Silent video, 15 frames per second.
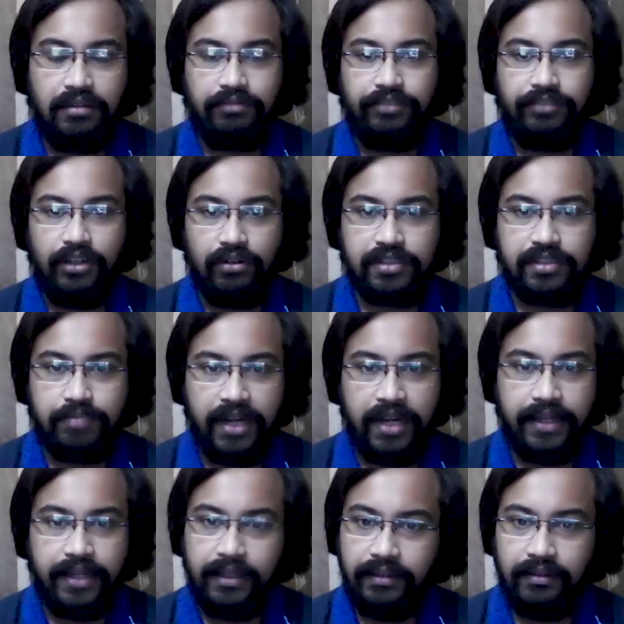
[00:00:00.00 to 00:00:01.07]
Philos
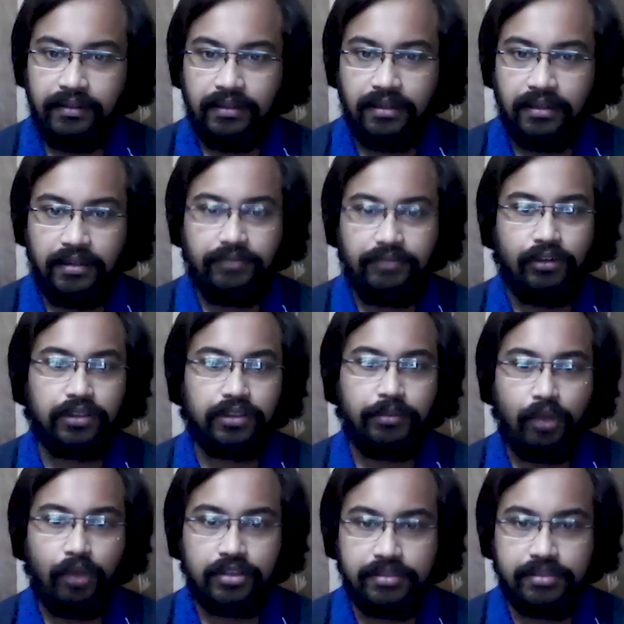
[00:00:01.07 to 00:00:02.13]
plating for the
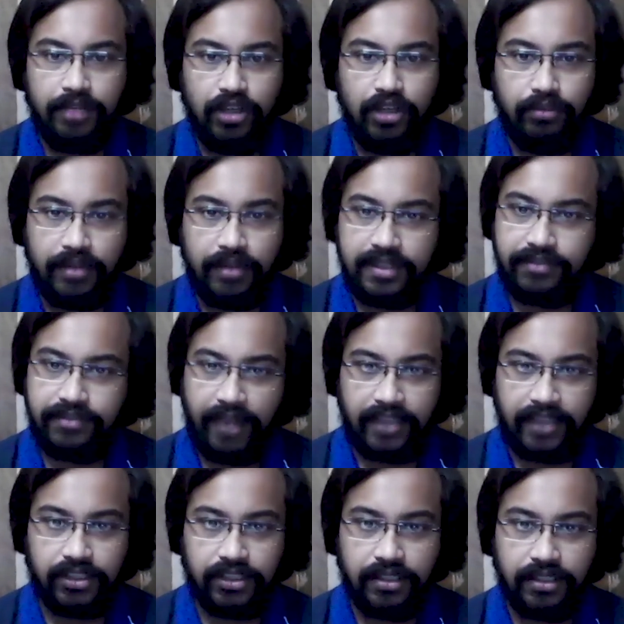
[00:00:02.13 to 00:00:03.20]
proximal humerus
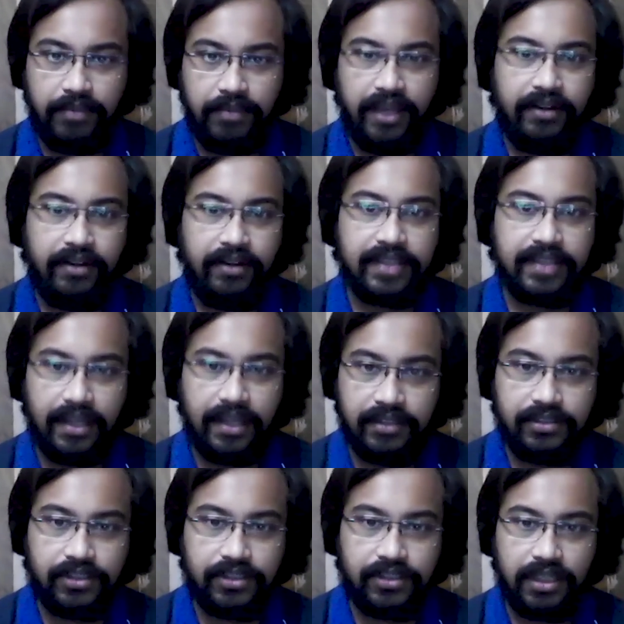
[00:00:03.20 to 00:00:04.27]
fracture may
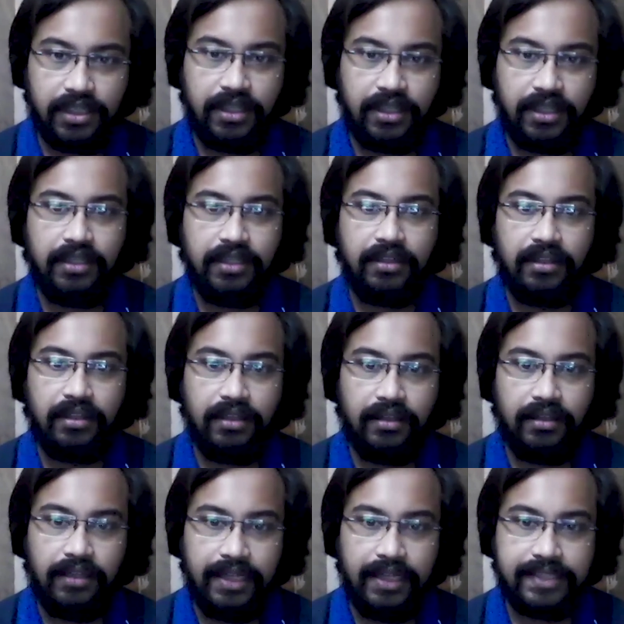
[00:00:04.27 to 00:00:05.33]
result in
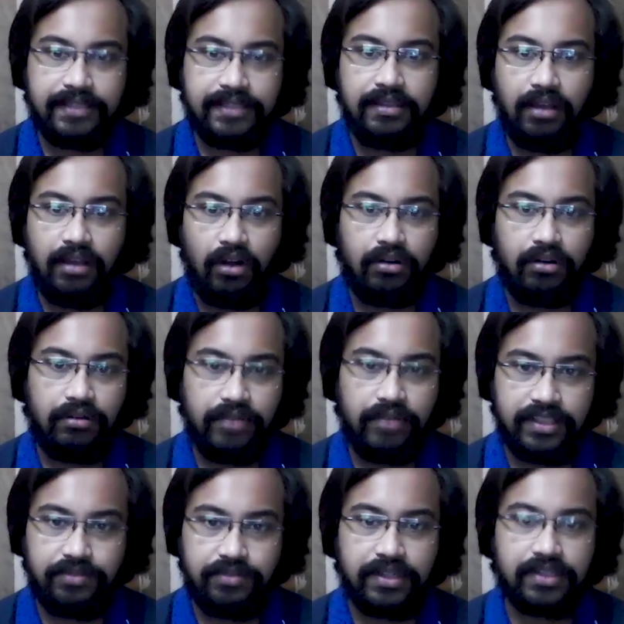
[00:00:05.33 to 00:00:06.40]
less or
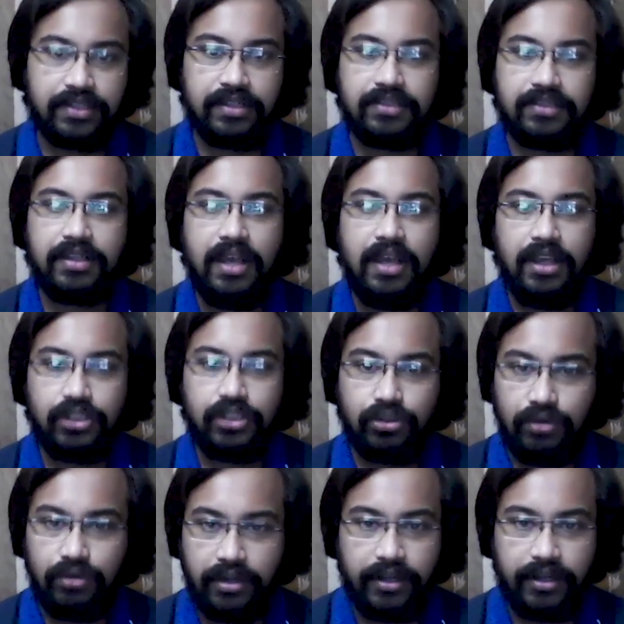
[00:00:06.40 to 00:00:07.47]
restricted
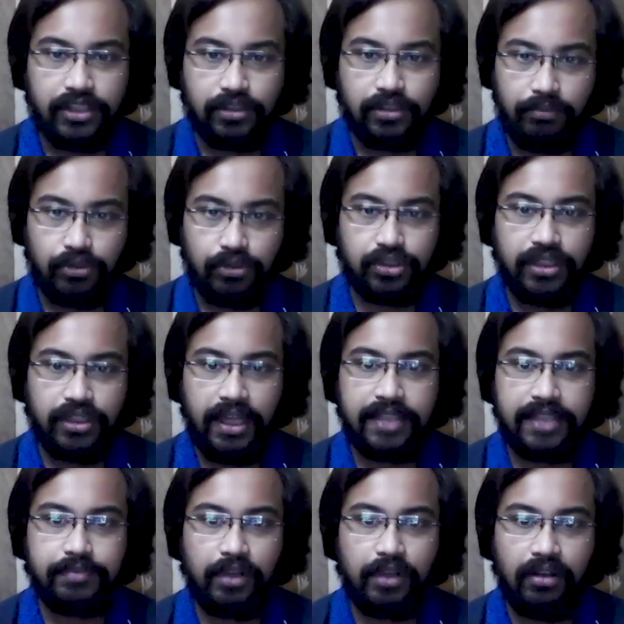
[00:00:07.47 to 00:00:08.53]
shoulder range of motion,
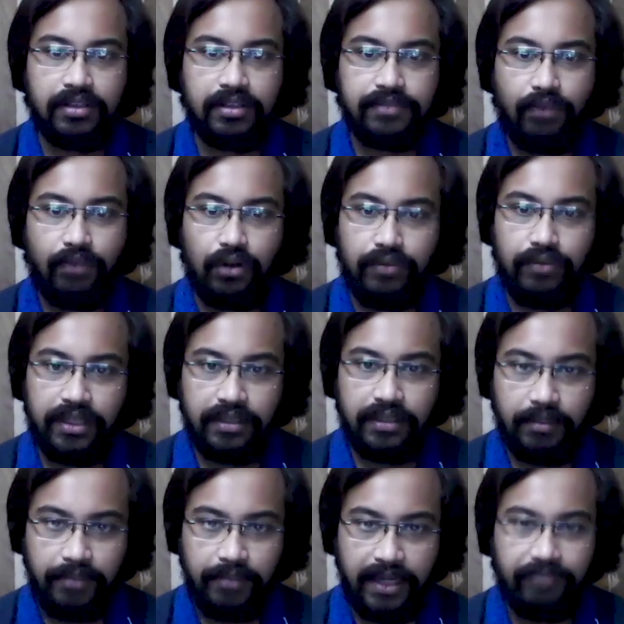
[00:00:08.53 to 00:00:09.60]
as because following
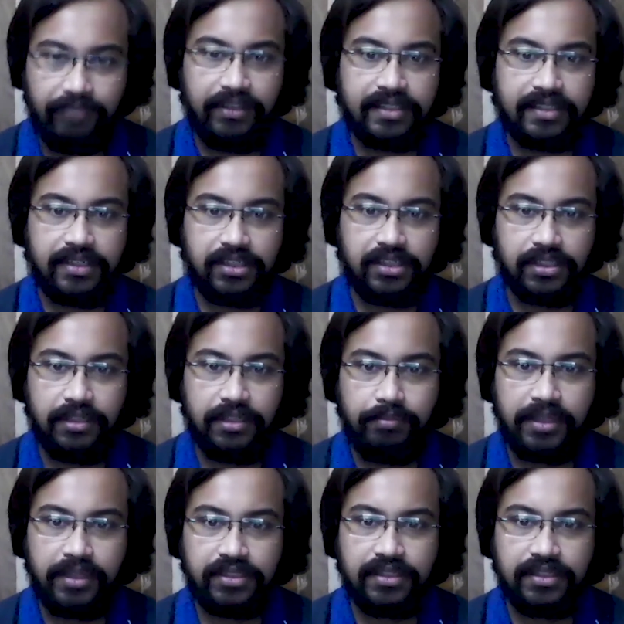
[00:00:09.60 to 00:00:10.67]
the plate fixation,
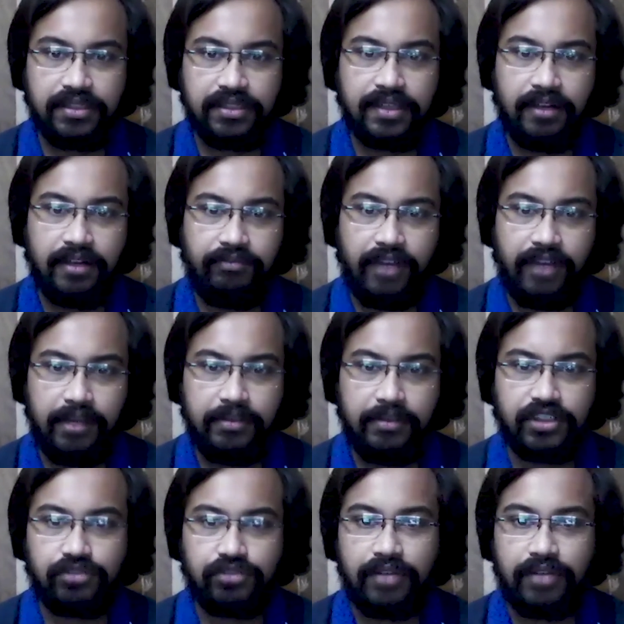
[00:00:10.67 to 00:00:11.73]
patients are very
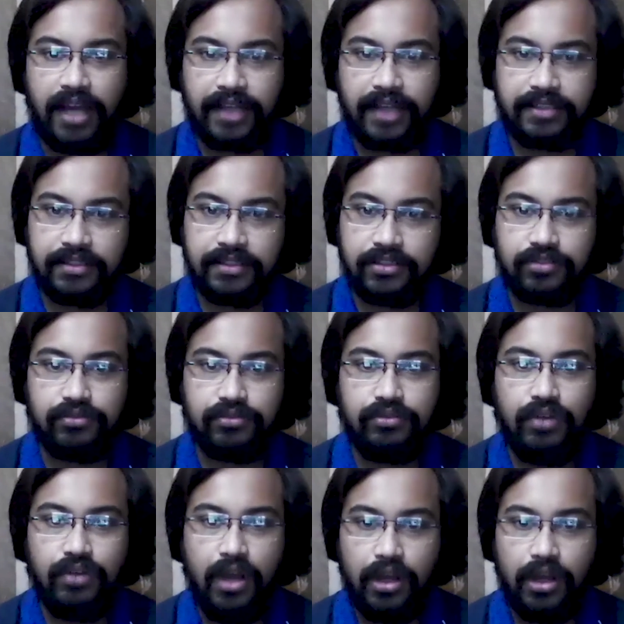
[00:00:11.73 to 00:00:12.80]
much reluctant to
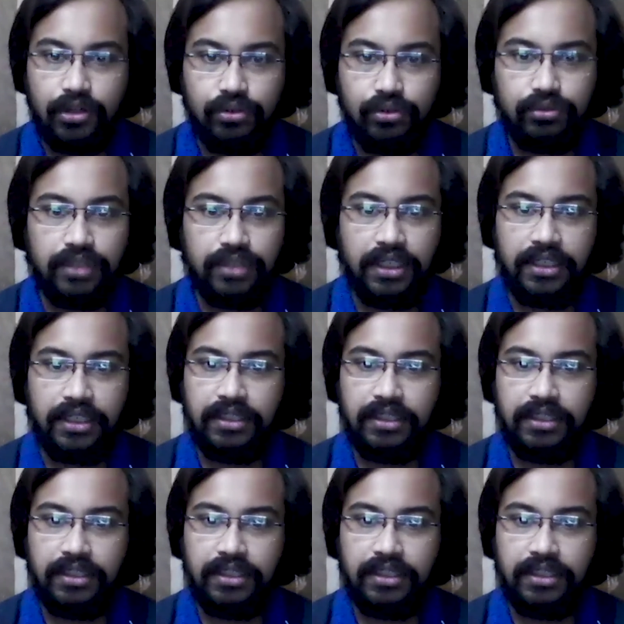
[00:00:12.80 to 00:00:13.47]
do the